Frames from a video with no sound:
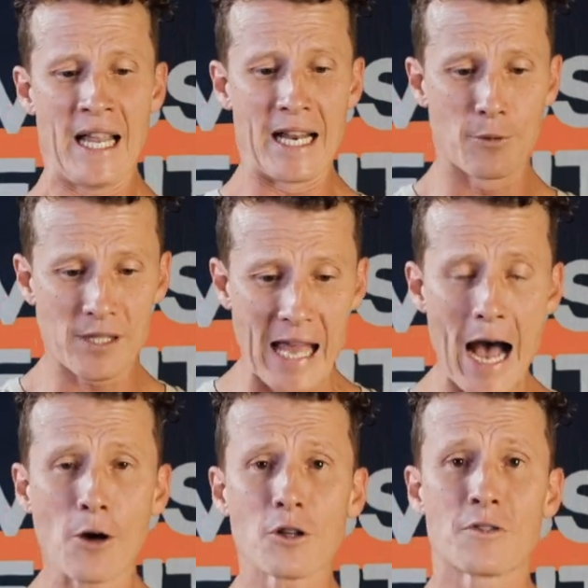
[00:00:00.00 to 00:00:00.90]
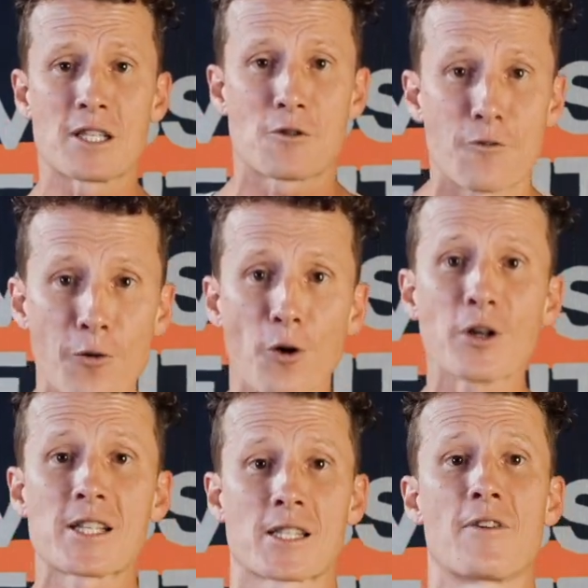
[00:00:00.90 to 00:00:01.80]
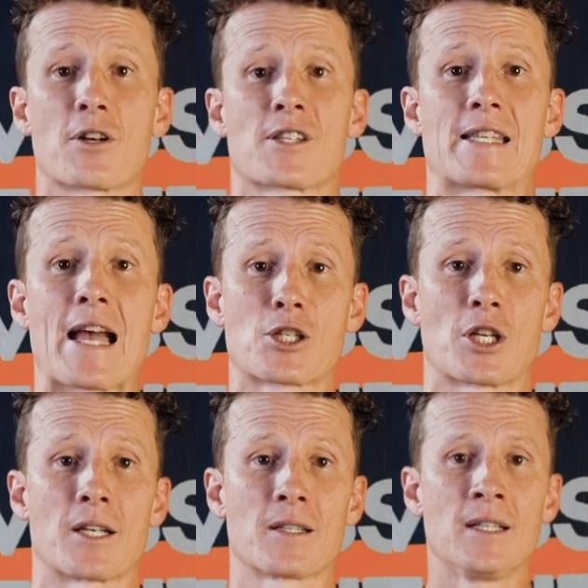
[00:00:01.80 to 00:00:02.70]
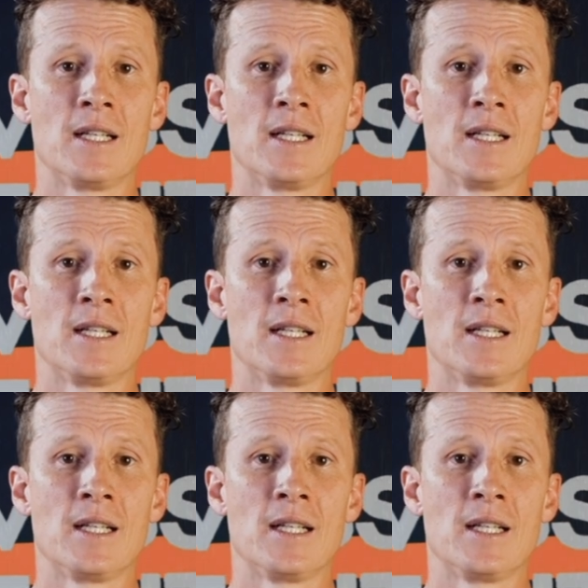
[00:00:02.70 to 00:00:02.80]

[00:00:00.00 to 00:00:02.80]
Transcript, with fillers: And it was out of this furnace of intercession